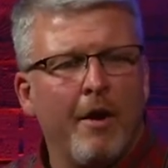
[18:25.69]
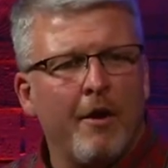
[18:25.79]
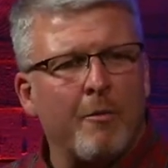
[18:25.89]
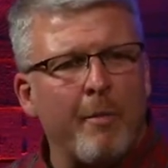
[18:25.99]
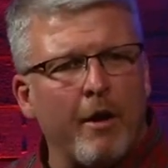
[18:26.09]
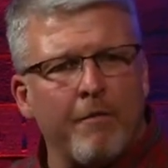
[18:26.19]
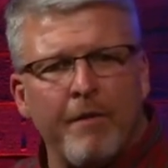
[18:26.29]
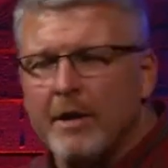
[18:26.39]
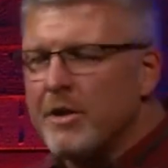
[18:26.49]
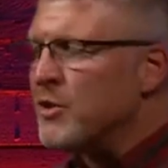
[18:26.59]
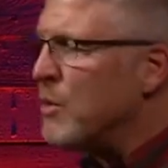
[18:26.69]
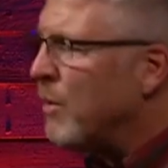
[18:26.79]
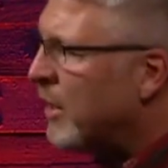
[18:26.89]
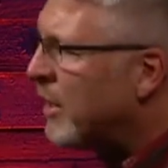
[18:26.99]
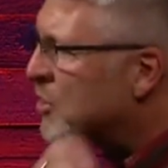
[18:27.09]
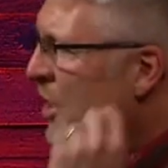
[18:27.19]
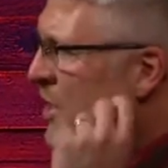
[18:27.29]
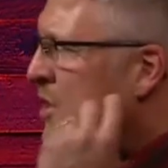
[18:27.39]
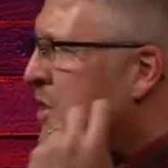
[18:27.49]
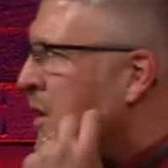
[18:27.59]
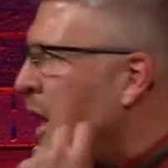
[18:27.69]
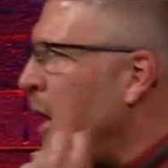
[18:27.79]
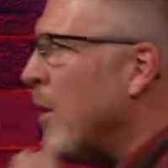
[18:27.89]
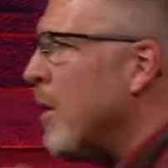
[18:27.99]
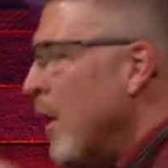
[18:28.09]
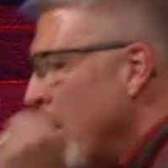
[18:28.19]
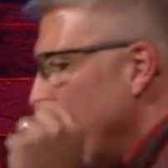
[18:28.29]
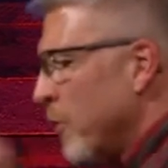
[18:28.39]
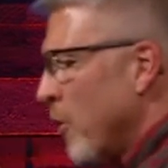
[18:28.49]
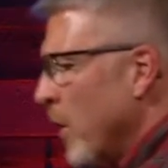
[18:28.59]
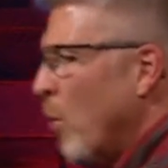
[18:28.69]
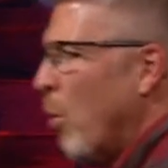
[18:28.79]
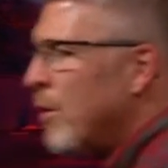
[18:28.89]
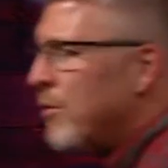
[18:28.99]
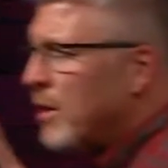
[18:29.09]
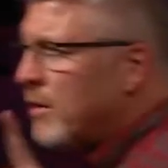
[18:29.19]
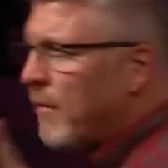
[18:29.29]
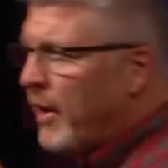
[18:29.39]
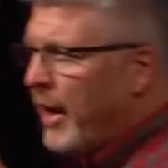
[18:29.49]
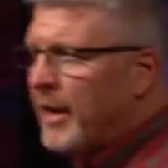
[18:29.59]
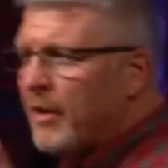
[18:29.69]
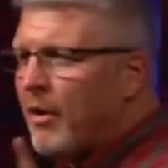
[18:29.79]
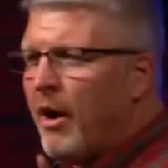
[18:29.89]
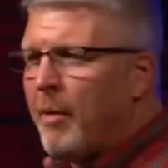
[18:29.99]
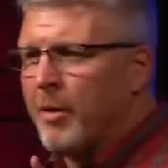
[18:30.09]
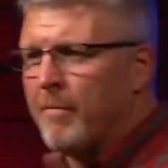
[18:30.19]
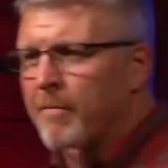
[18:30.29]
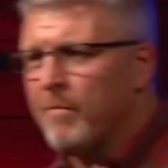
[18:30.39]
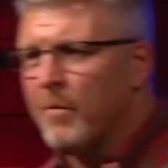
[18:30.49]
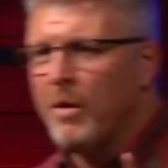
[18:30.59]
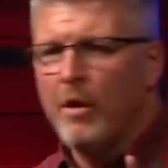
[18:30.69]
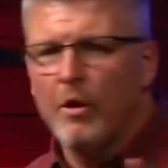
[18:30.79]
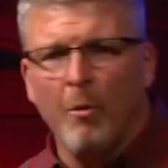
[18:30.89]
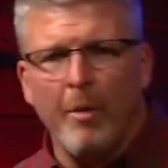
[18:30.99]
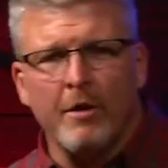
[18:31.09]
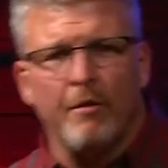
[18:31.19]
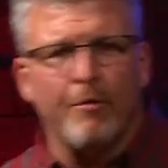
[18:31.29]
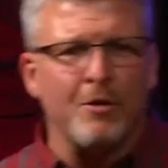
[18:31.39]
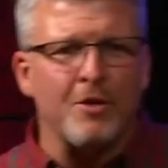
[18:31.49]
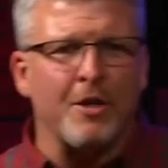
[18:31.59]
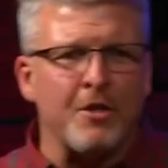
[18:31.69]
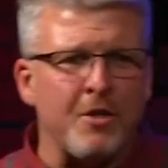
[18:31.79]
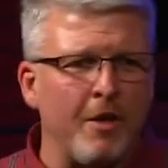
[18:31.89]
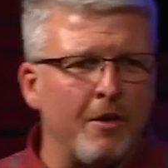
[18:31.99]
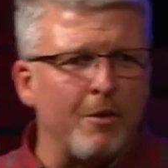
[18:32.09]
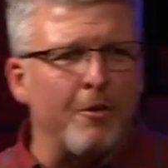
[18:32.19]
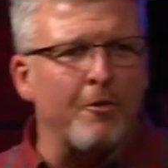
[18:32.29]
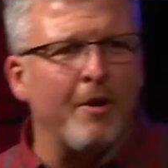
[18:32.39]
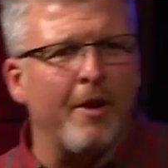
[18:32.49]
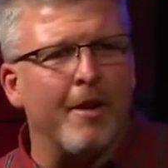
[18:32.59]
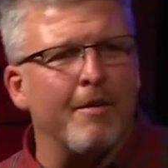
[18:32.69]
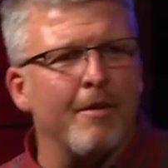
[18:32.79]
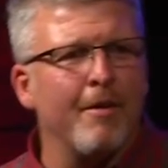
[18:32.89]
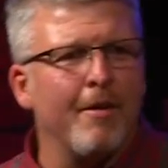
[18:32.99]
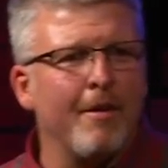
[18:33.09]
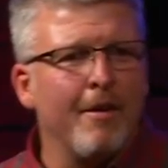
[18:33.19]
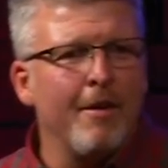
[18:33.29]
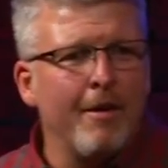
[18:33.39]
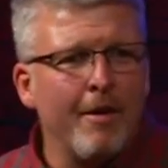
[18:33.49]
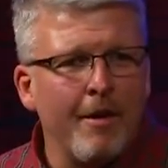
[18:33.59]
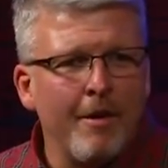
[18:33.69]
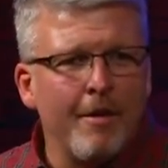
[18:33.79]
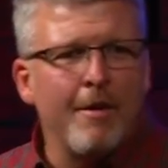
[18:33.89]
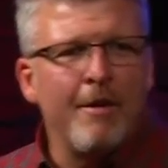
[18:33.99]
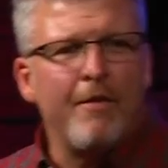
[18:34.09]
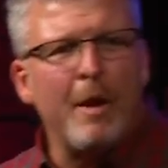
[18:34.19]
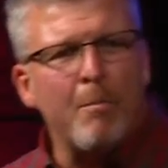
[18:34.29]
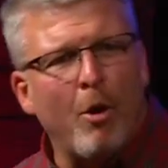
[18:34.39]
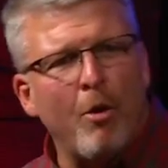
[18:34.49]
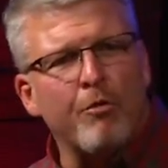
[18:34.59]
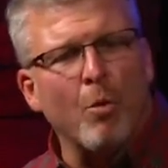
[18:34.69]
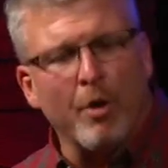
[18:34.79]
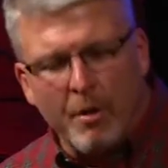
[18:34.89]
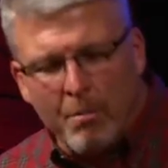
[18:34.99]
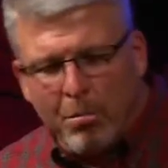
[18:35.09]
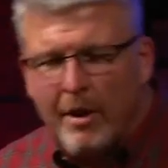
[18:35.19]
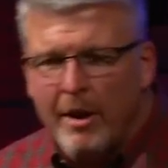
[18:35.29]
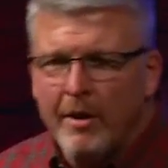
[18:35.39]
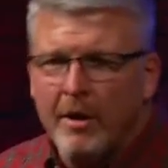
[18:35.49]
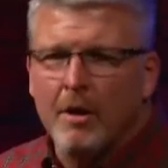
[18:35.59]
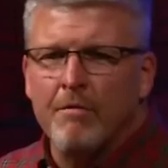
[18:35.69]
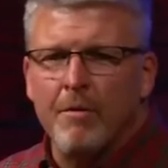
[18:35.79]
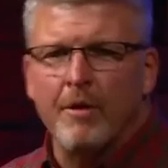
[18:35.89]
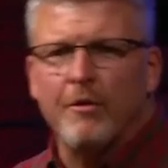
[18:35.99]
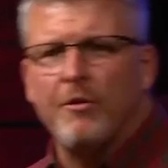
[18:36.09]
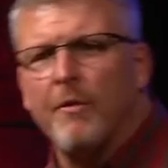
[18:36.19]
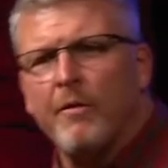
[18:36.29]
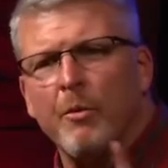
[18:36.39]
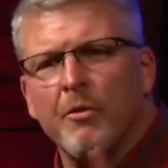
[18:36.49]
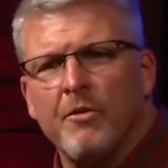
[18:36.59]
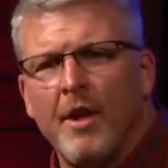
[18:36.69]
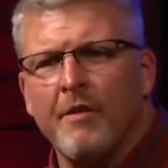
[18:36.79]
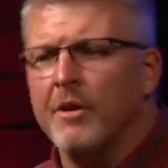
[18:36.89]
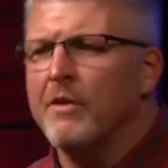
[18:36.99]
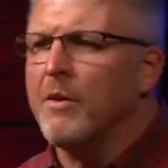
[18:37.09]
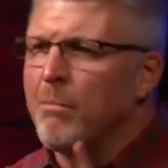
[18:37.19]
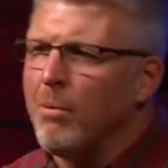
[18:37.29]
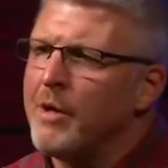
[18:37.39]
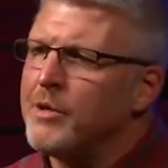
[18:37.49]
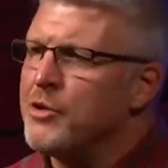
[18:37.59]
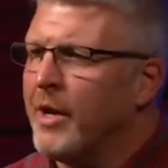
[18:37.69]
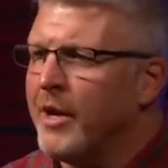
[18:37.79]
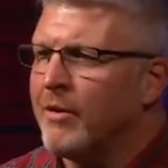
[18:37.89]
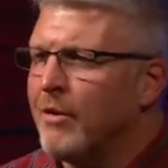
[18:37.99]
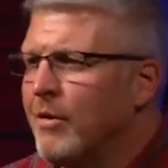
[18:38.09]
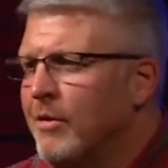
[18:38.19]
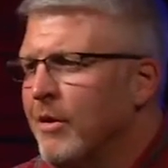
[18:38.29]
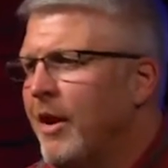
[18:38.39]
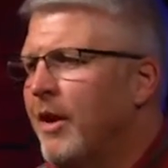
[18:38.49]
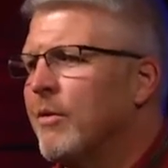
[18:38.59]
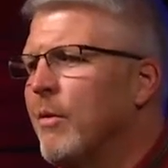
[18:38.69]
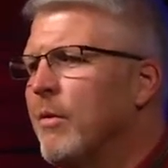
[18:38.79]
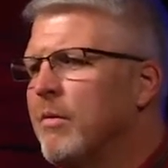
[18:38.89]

As a matter of fact, as you look at Jesus and Herod, there's only one thing that they had in common Go back to verse 16 and you'll see it. They both were completely convinced that there was nothing that bloodshed couldn't handle.